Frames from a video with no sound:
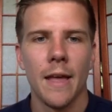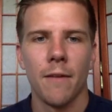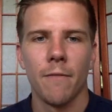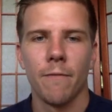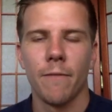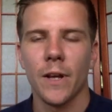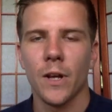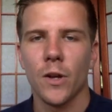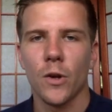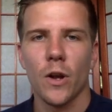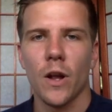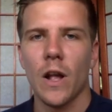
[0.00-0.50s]

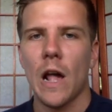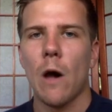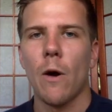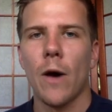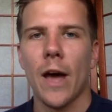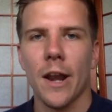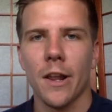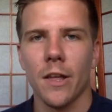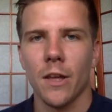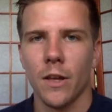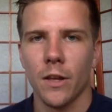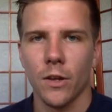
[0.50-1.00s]
figuring out
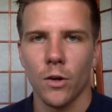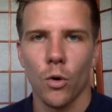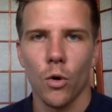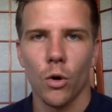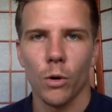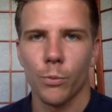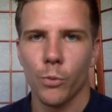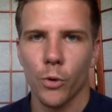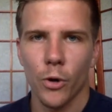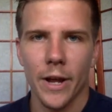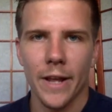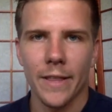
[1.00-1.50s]
how to
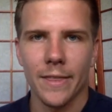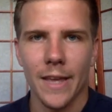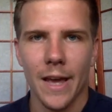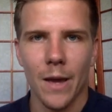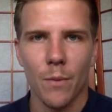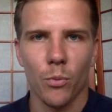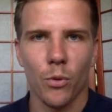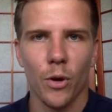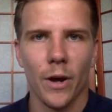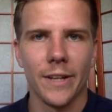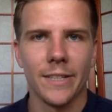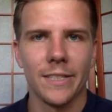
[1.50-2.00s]
incorporate
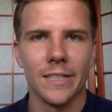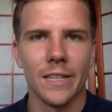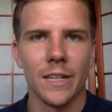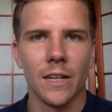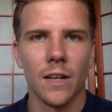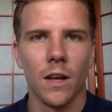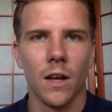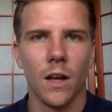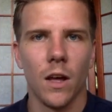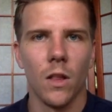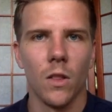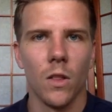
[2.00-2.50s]
that
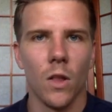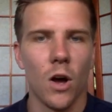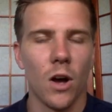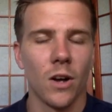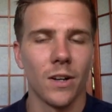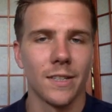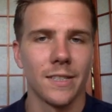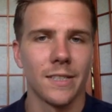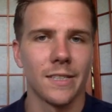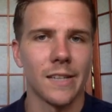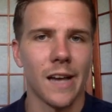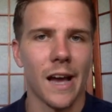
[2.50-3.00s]
pricing
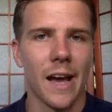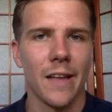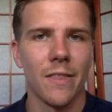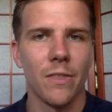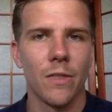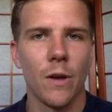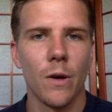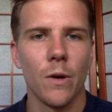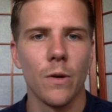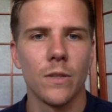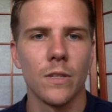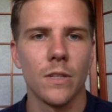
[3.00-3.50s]
alongside
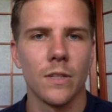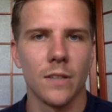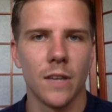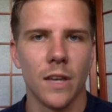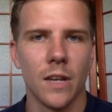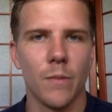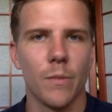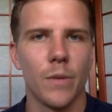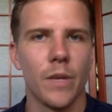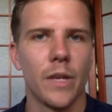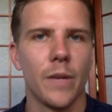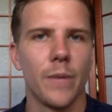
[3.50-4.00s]
those is
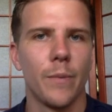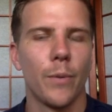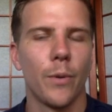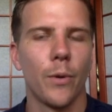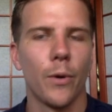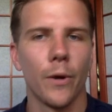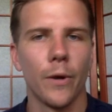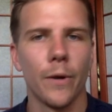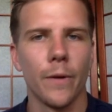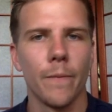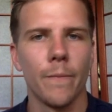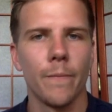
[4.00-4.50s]
going to be
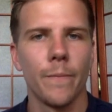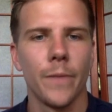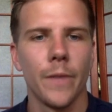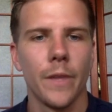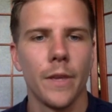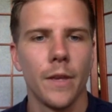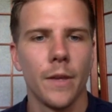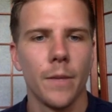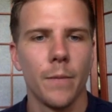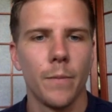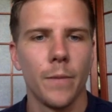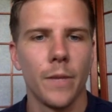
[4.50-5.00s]
important,
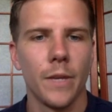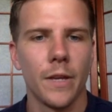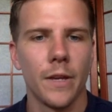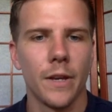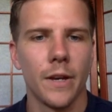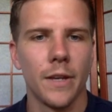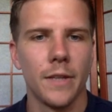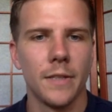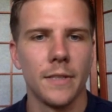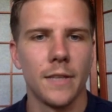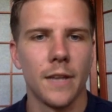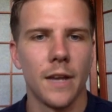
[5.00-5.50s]

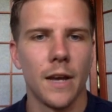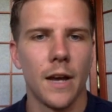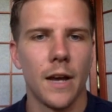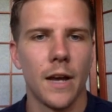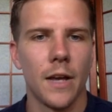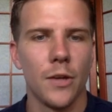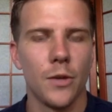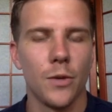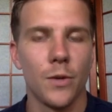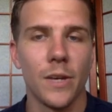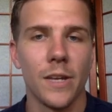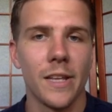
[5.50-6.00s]
because
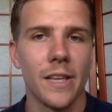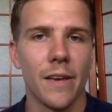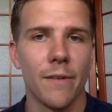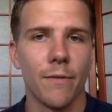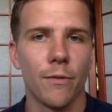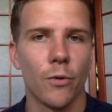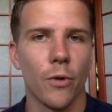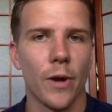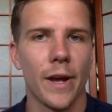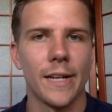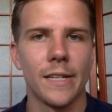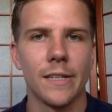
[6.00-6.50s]
you can
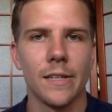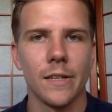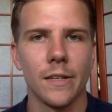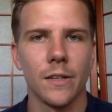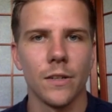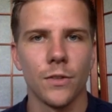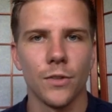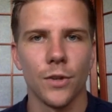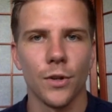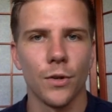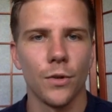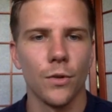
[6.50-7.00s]
give great
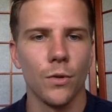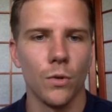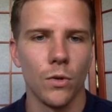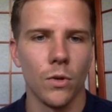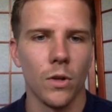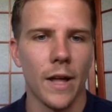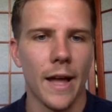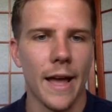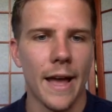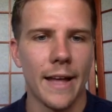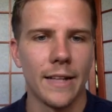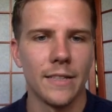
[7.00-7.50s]
deals on
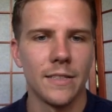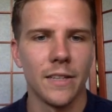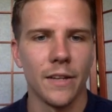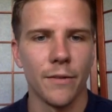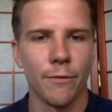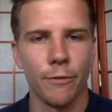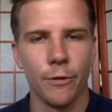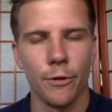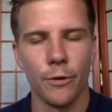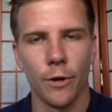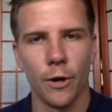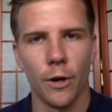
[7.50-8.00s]
Google Ads
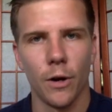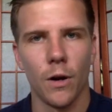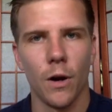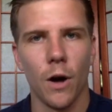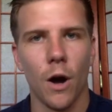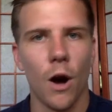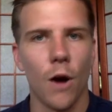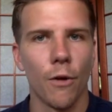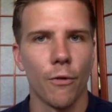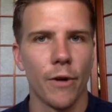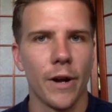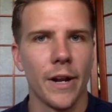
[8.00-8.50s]
if you're
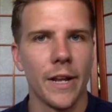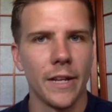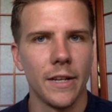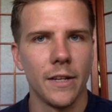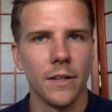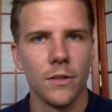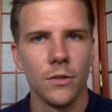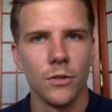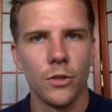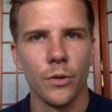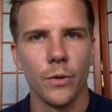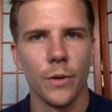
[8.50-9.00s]

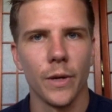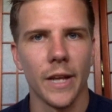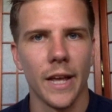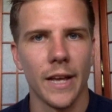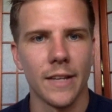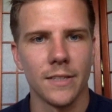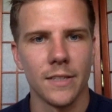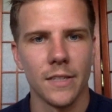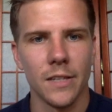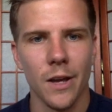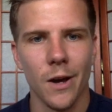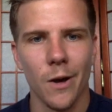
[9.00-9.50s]
already doing
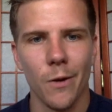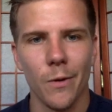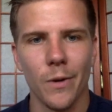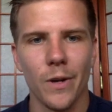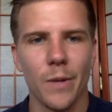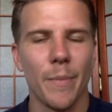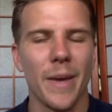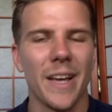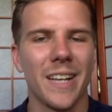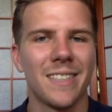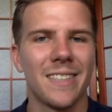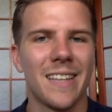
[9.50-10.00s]
SEO, and
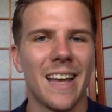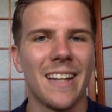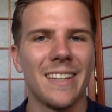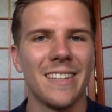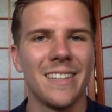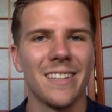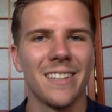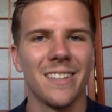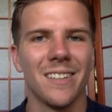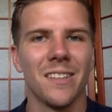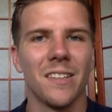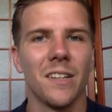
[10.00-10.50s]
it makes that
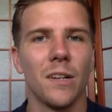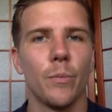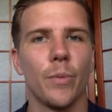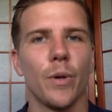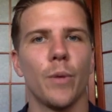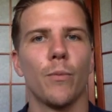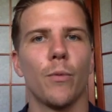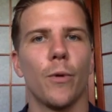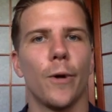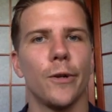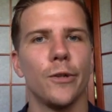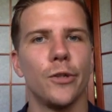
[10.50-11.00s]
deal a little
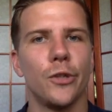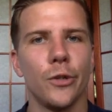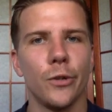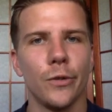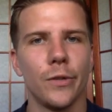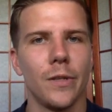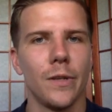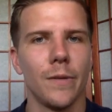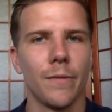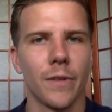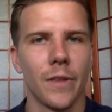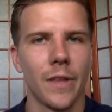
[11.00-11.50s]
bit more
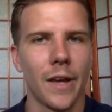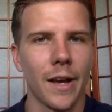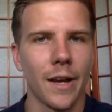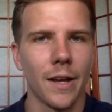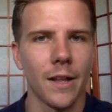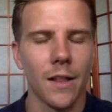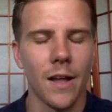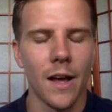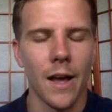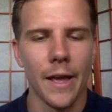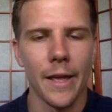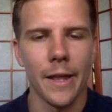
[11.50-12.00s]
juicy for that
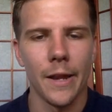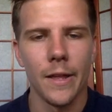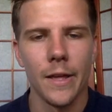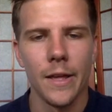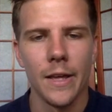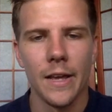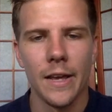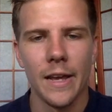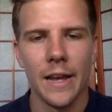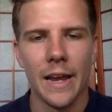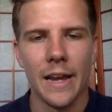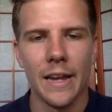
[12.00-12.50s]
client,
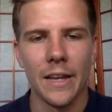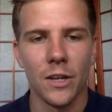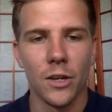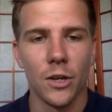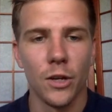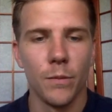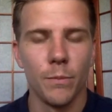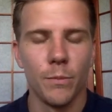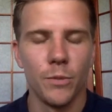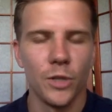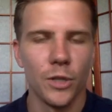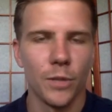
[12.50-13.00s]
and it
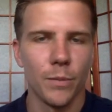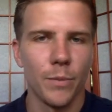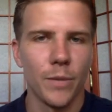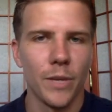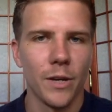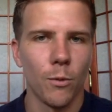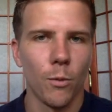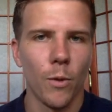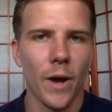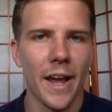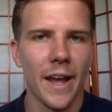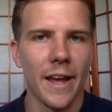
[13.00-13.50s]
could just be
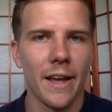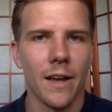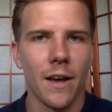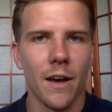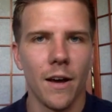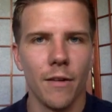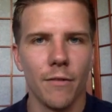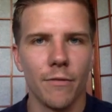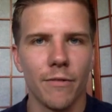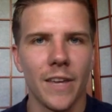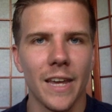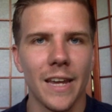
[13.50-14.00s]
a way
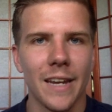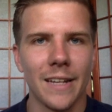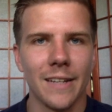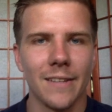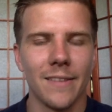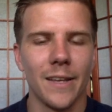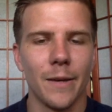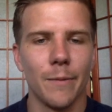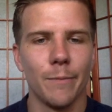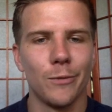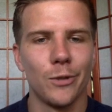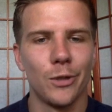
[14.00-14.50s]
of getting
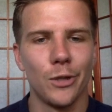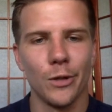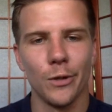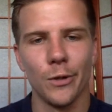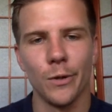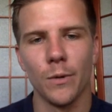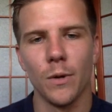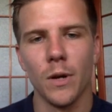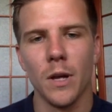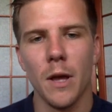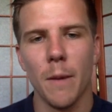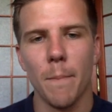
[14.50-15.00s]
them
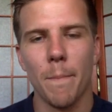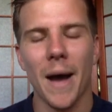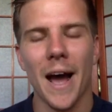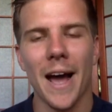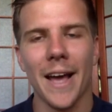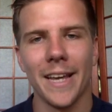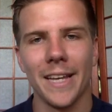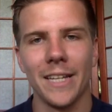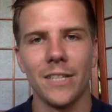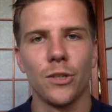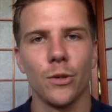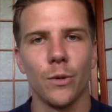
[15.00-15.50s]
to
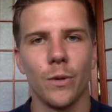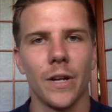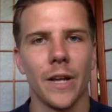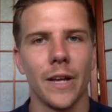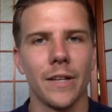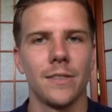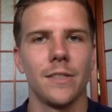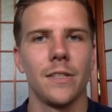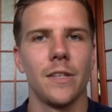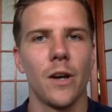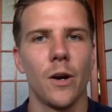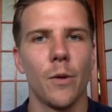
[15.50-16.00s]
buy into an
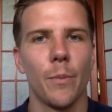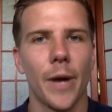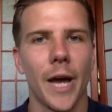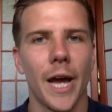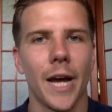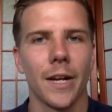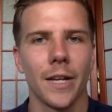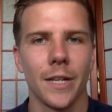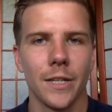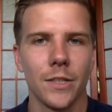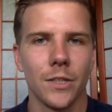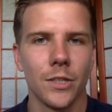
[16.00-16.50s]
SEO
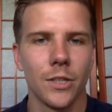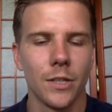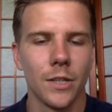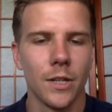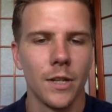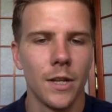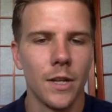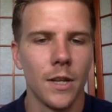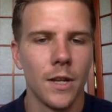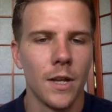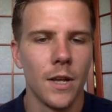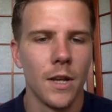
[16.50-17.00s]
package.
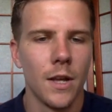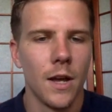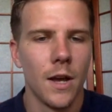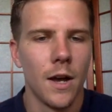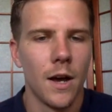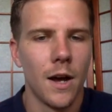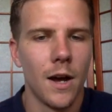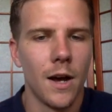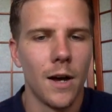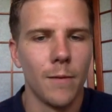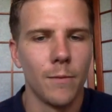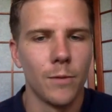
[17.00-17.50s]

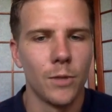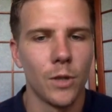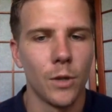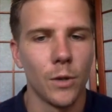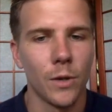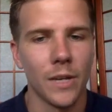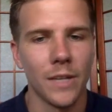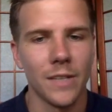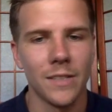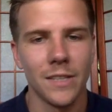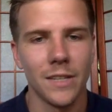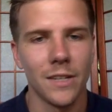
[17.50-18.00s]
So
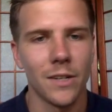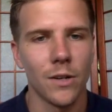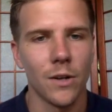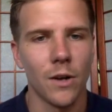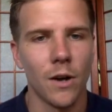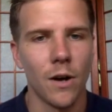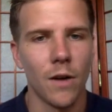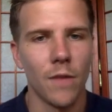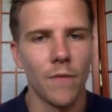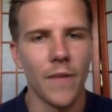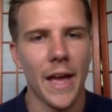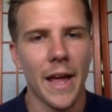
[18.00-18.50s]
consider
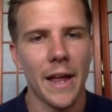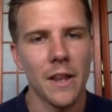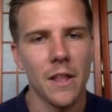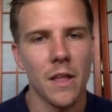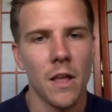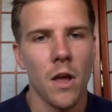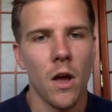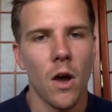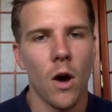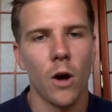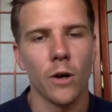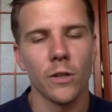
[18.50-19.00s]
all of that.
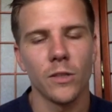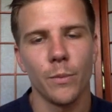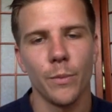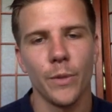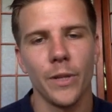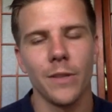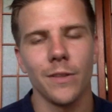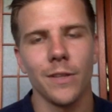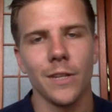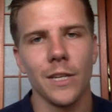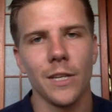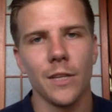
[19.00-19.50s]

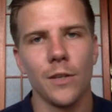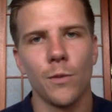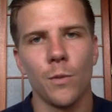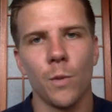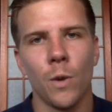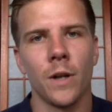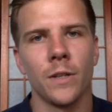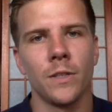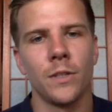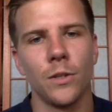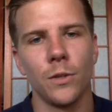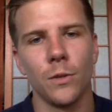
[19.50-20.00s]
Ultimately, you
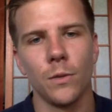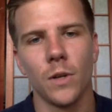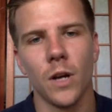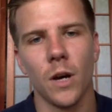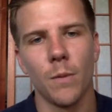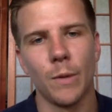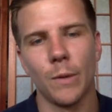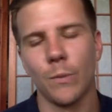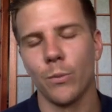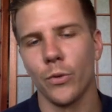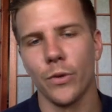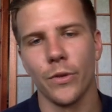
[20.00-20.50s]
want to
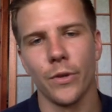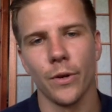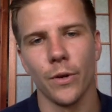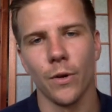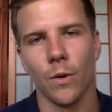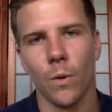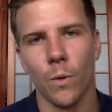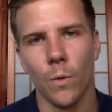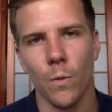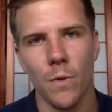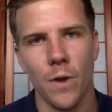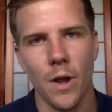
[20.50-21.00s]
come up with your
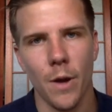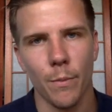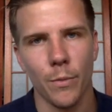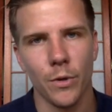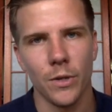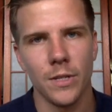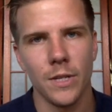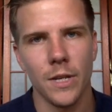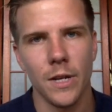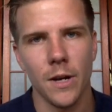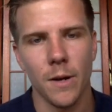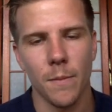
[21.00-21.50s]
own
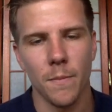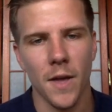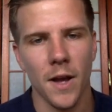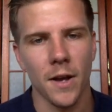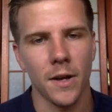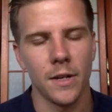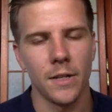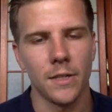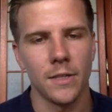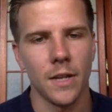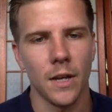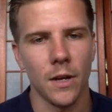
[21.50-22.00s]
numbers here. I'm not
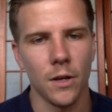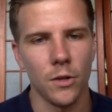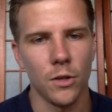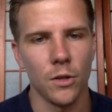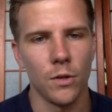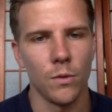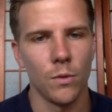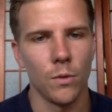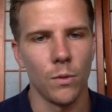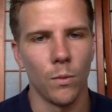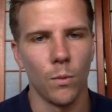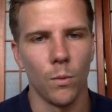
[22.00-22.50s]
going to tell
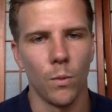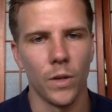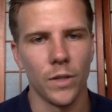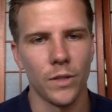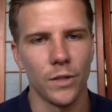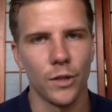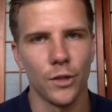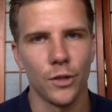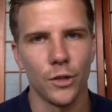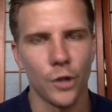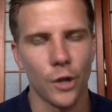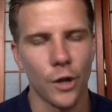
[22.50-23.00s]
you what
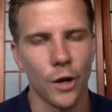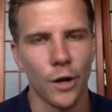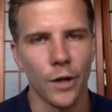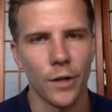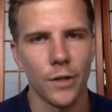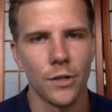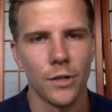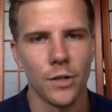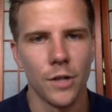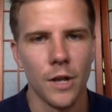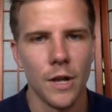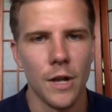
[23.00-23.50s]
to
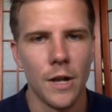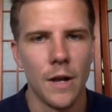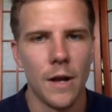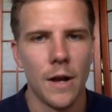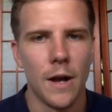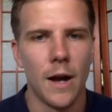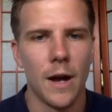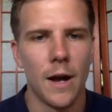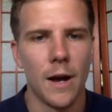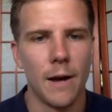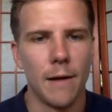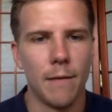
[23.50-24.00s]
charge,
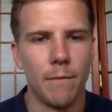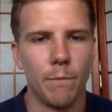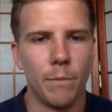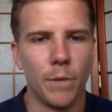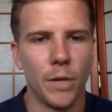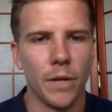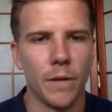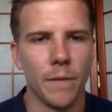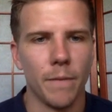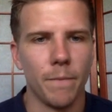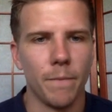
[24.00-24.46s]
but